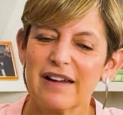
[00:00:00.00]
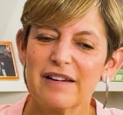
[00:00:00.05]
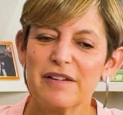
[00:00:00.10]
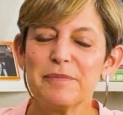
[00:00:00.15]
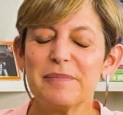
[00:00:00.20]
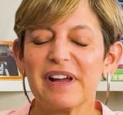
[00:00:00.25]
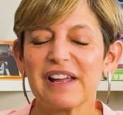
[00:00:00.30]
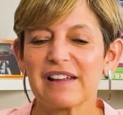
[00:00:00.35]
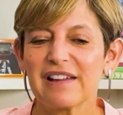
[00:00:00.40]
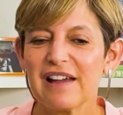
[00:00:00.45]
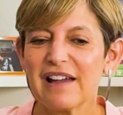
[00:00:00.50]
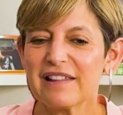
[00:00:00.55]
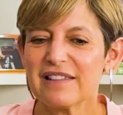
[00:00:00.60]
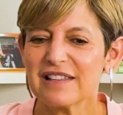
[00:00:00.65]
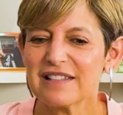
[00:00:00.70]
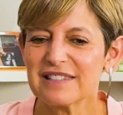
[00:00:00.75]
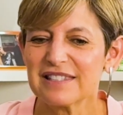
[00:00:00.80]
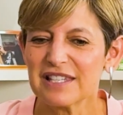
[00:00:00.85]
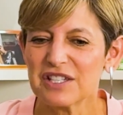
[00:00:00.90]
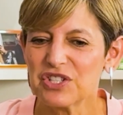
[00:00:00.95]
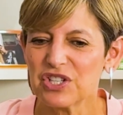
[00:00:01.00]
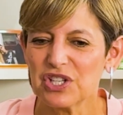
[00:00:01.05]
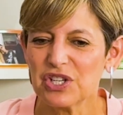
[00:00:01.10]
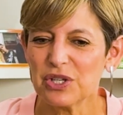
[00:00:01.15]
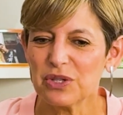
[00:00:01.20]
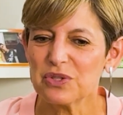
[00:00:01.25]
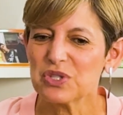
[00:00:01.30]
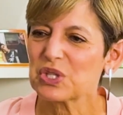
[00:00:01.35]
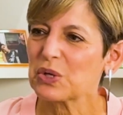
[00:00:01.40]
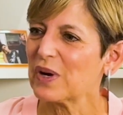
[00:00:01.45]
Oh my God, that's such a
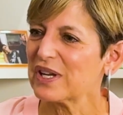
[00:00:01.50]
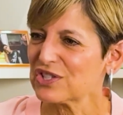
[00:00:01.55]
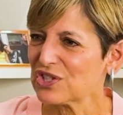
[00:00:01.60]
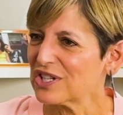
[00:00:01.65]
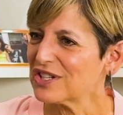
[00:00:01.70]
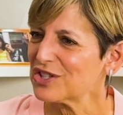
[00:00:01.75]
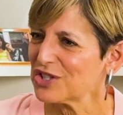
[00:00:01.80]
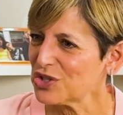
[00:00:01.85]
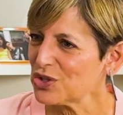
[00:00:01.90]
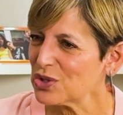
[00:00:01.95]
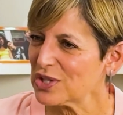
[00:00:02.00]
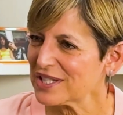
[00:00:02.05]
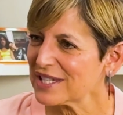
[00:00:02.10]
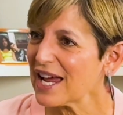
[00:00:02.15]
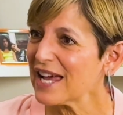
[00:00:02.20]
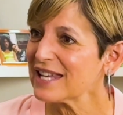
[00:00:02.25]
huge question. Did you just